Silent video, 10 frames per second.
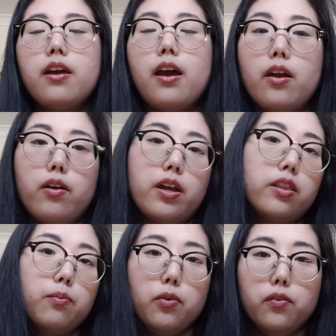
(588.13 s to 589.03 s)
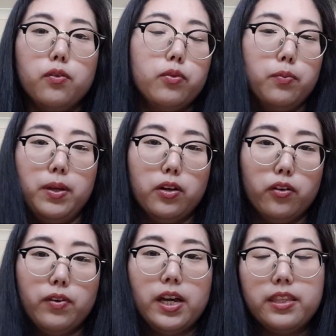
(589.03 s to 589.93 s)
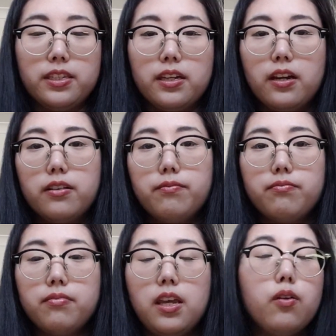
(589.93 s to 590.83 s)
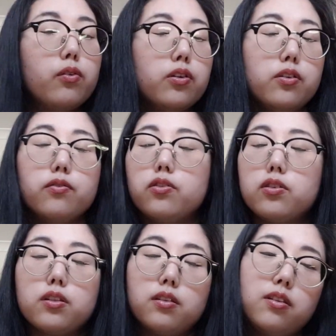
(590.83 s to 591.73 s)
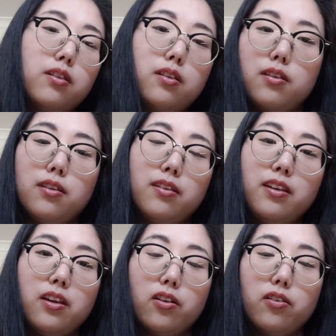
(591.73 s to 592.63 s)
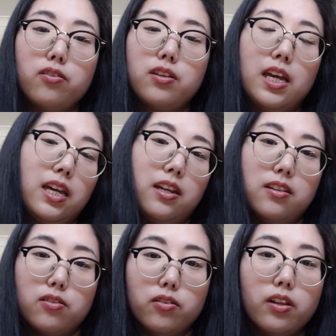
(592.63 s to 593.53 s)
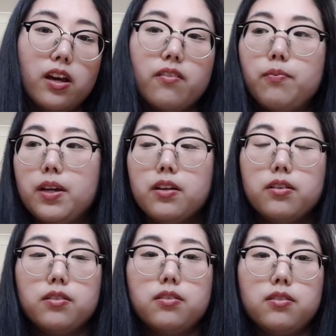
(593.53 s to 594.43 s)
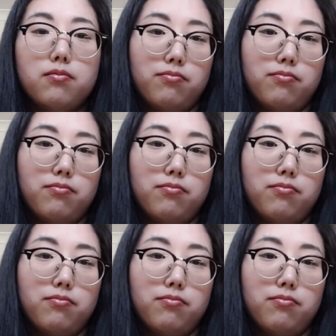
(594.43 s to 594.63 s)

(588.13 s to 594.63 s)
I reckon the movie would have been over at the start. He would have just, you know, taken his own life, because